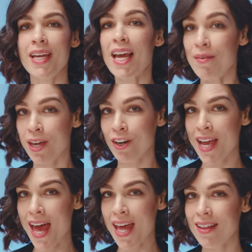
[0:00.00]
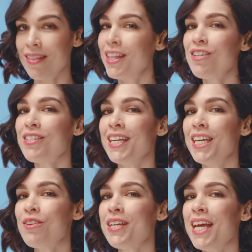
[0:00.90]
And better yet, there's an
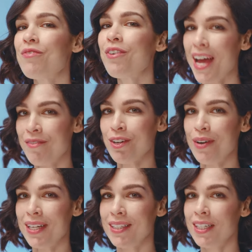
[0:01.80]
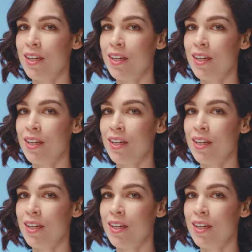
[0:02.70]
EcoTank for everyone.